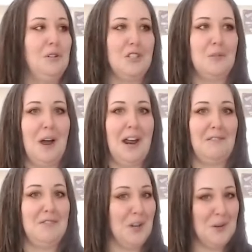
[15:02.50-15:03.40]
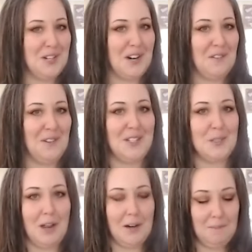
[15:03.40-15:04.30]
which is why I've chosen it for
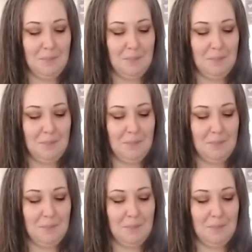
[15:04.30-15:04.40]
this one.